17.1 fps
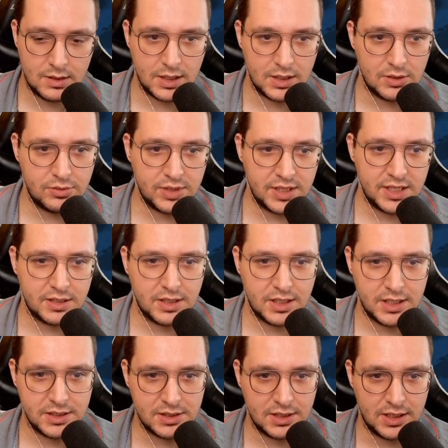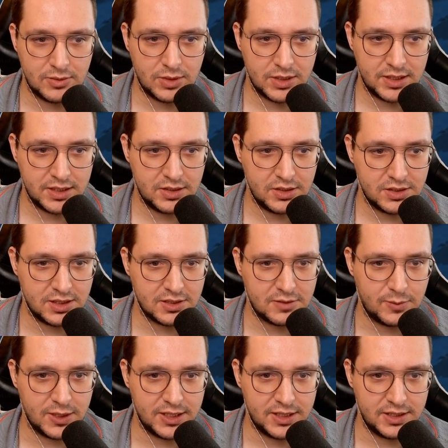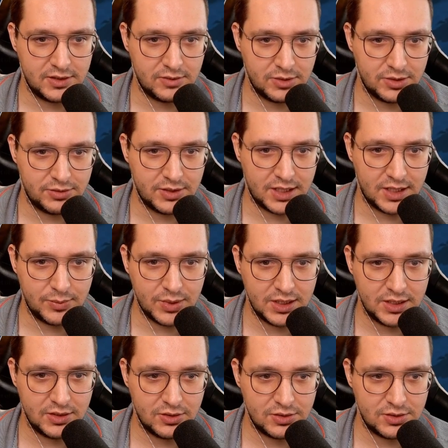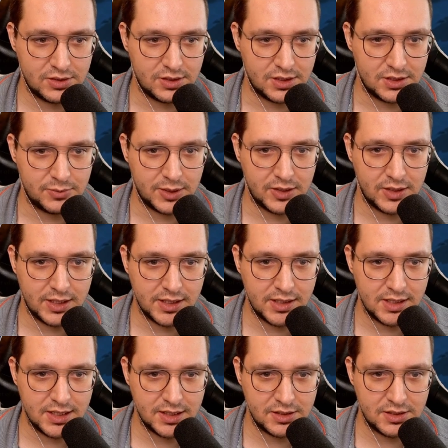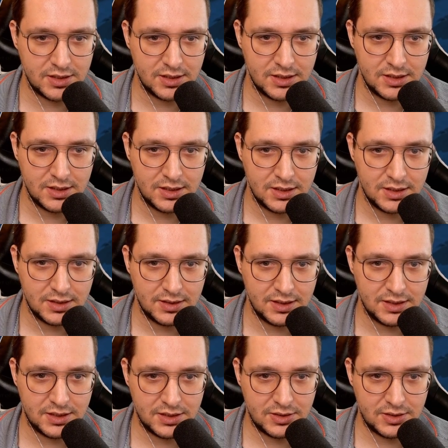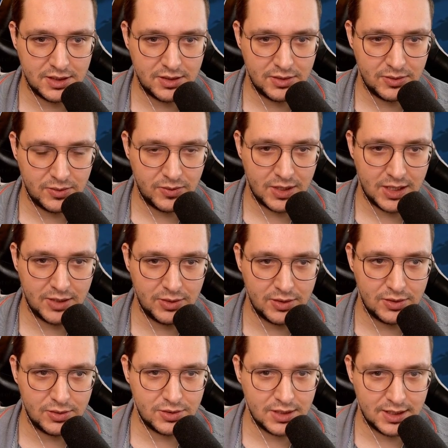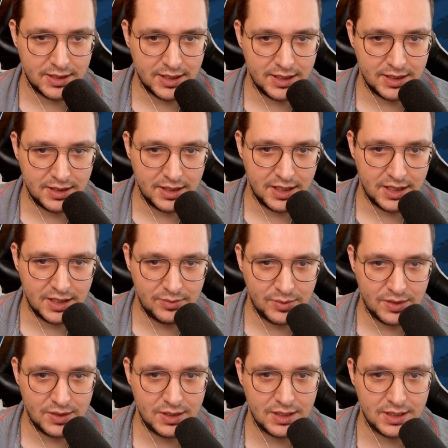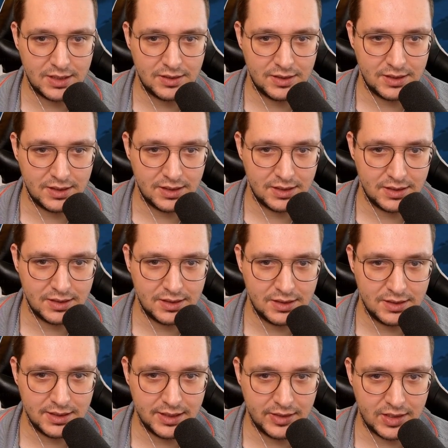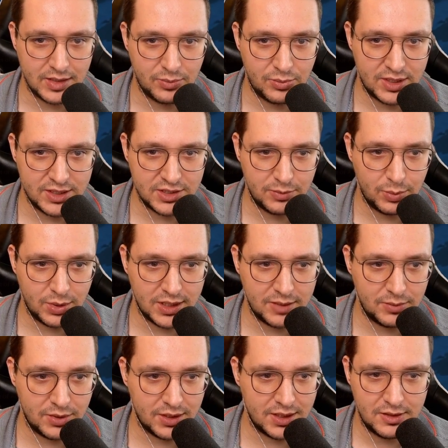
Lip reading: And over here, guys, like what I just explained with typing in those spell ideas, this is how it looks like in game. And yeah, you can press the play button